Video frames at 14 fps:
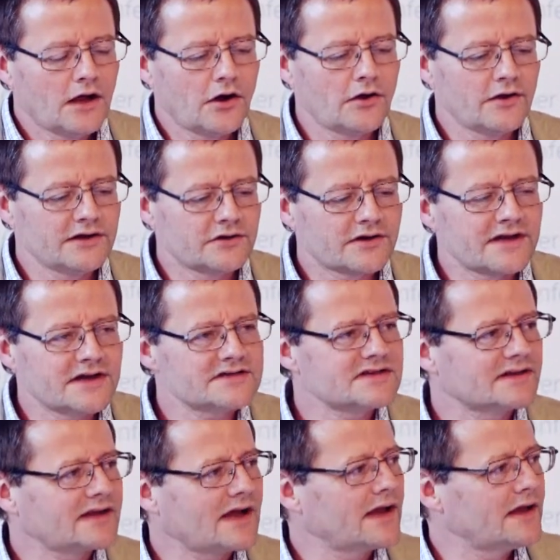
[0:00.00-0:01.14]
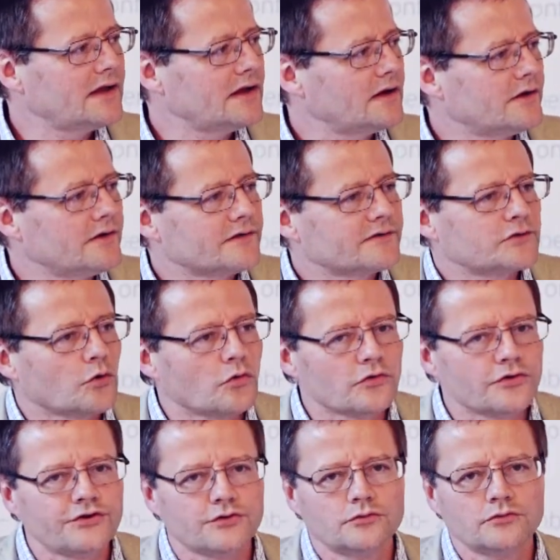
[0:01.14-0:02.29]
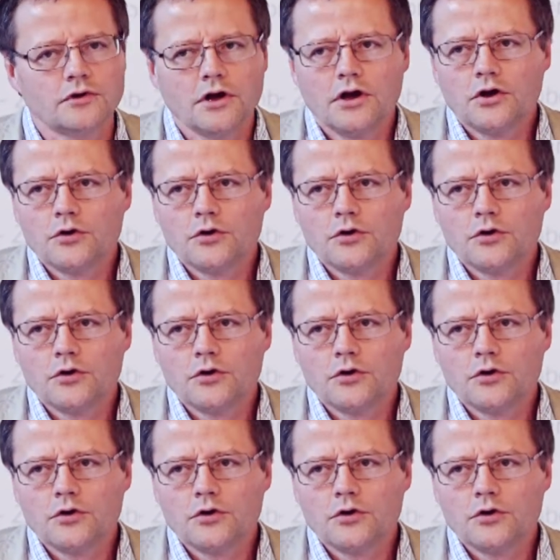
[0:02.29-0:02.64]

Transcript: In the case that I told you,